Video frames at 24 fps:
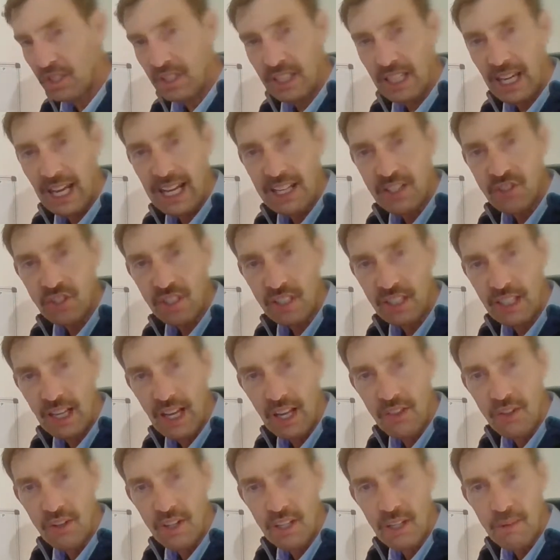the gas
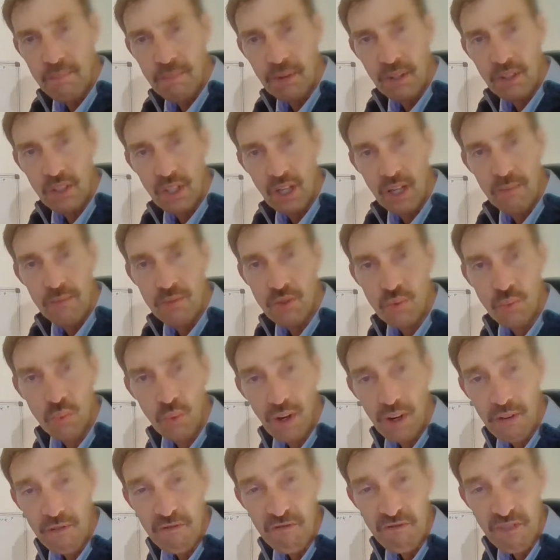together, it becomes
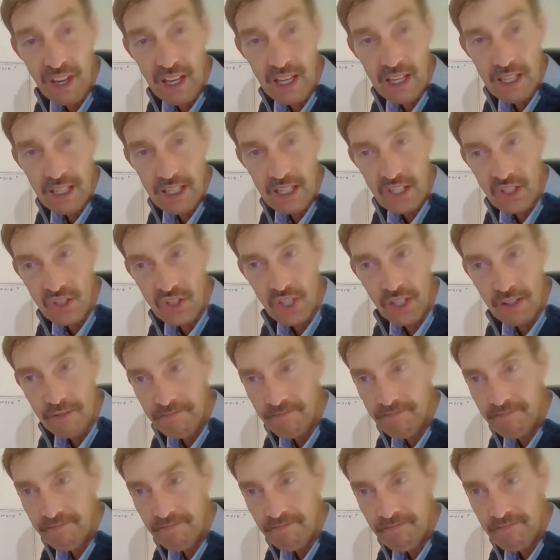what phase?
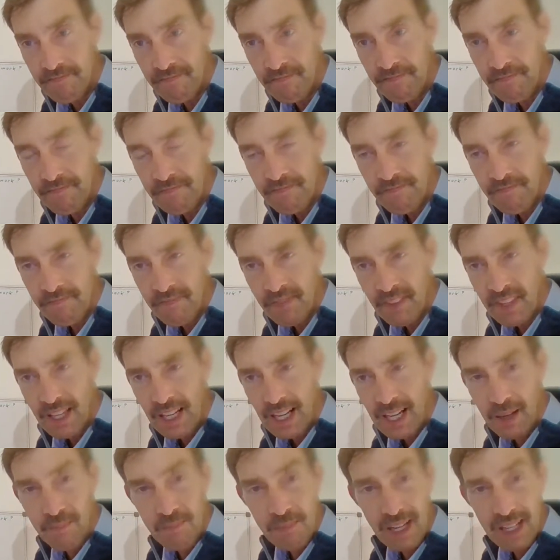
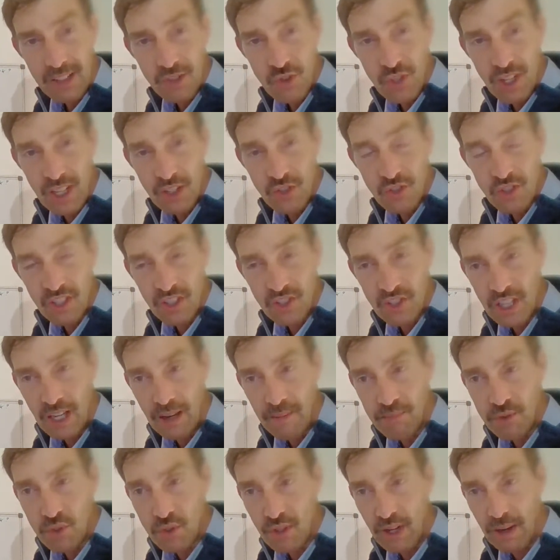I'm not changing the
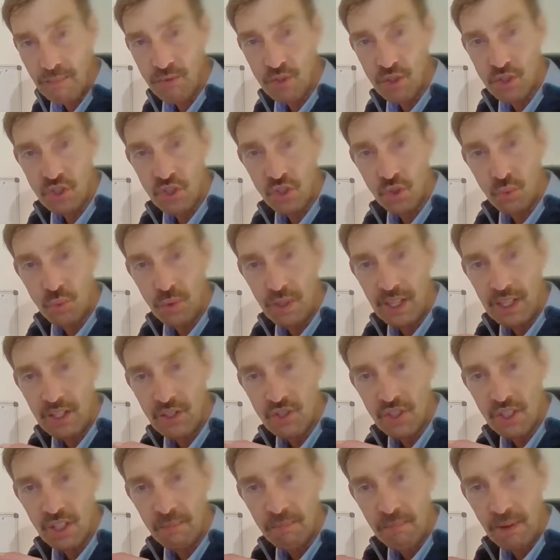temperature, I'm just
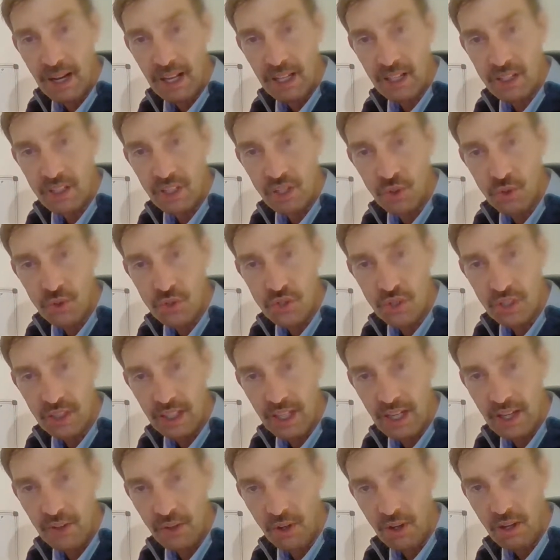squeezing the molecules
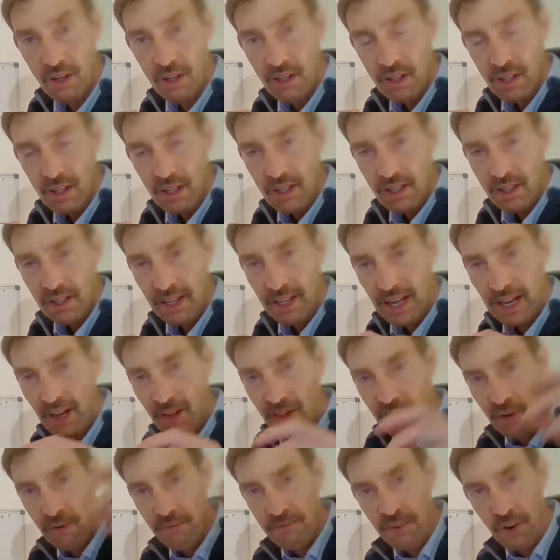together. Now
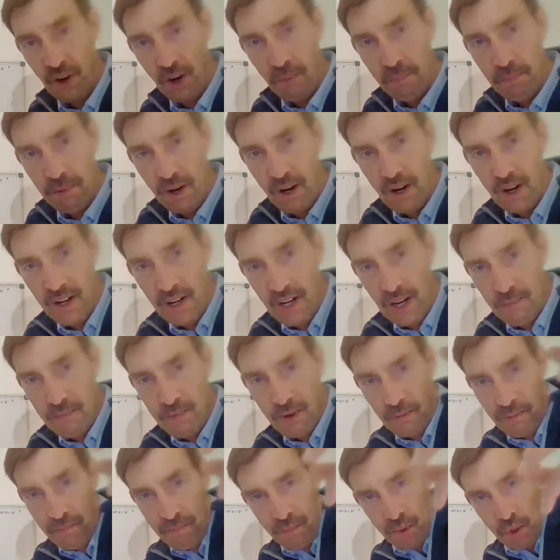they're far apart, now I'm
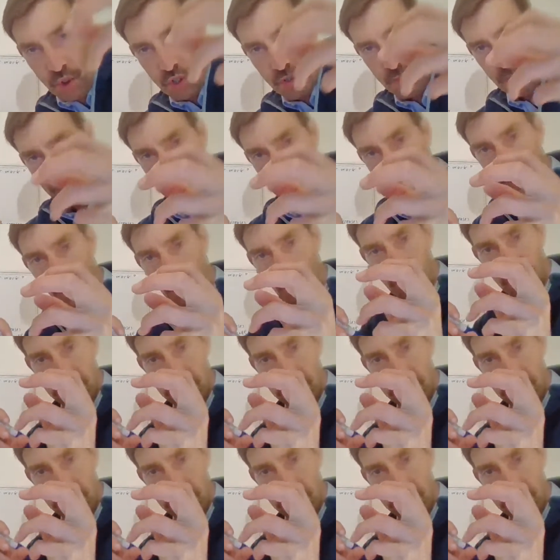going to push them together,